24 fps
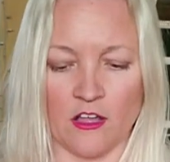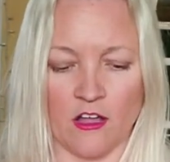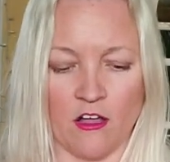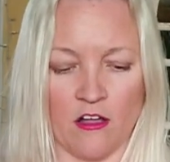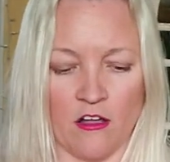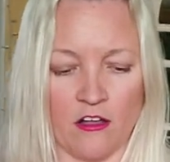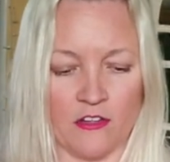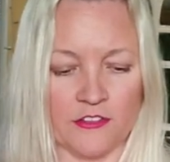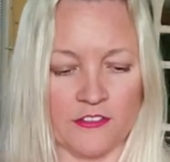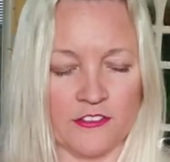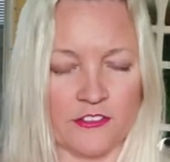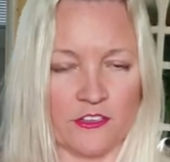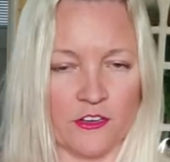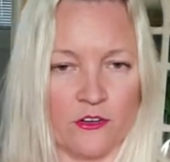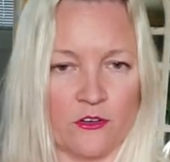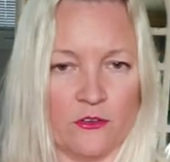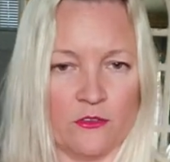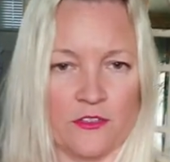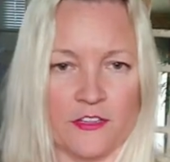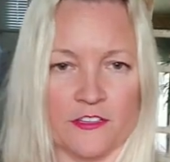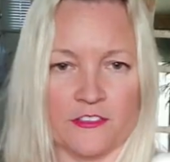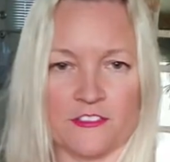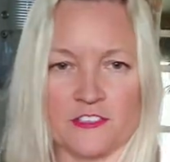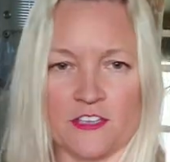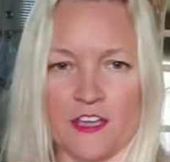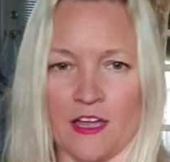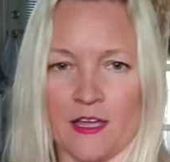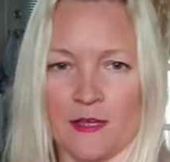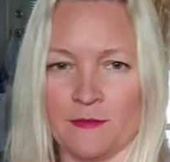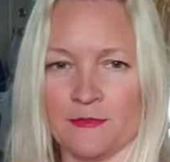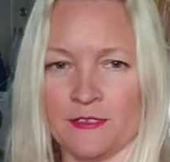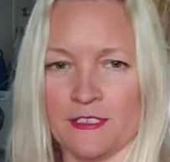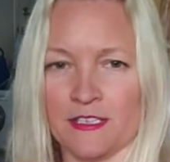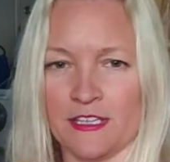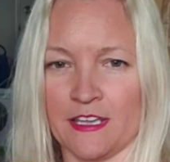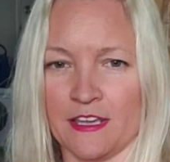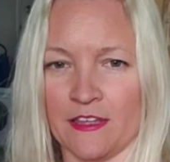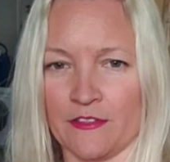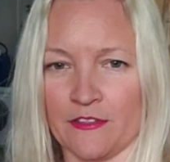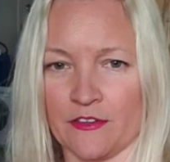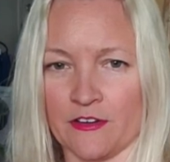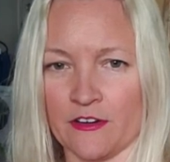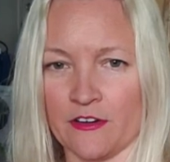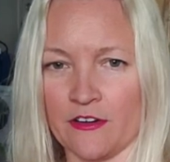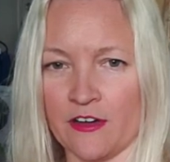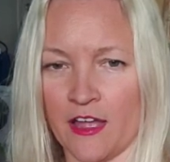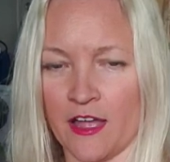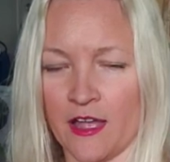Also, this time
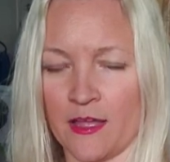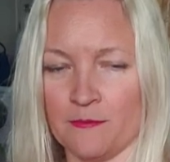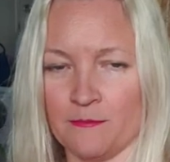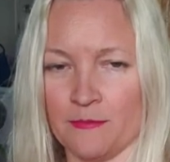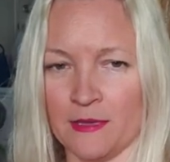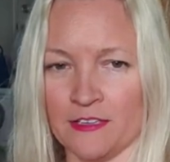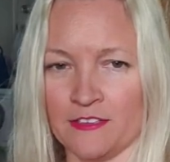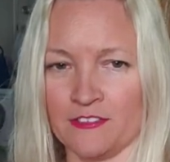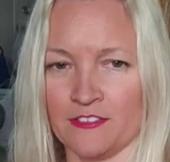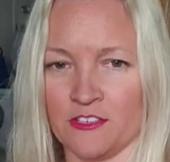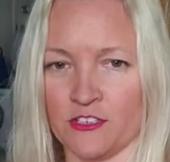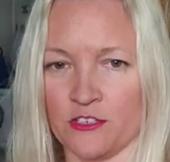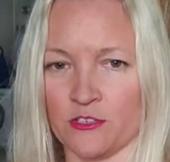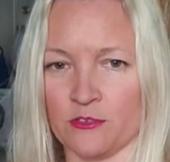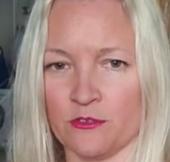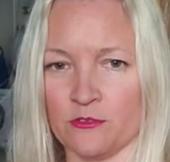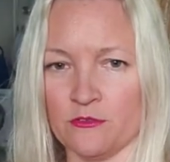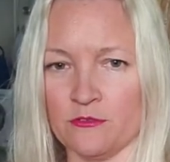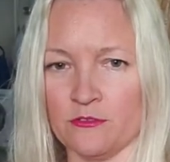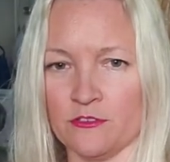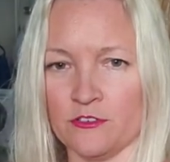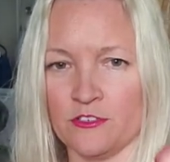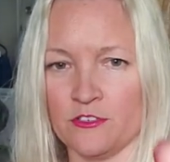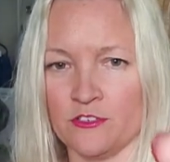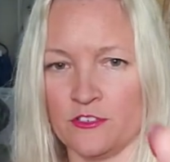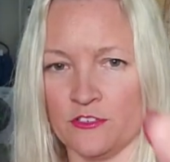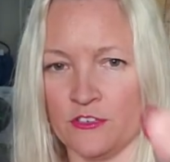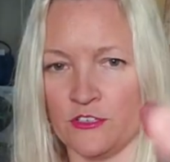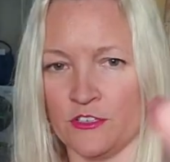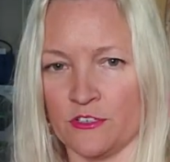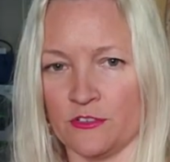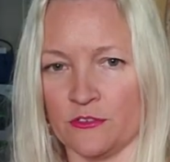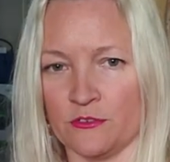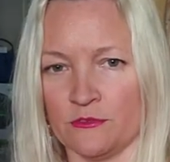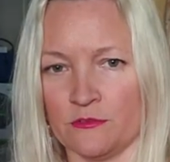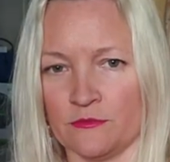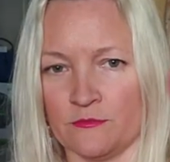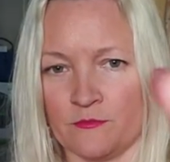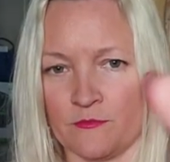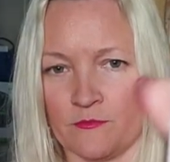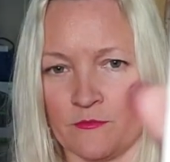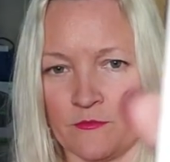together, I miss you. Do you?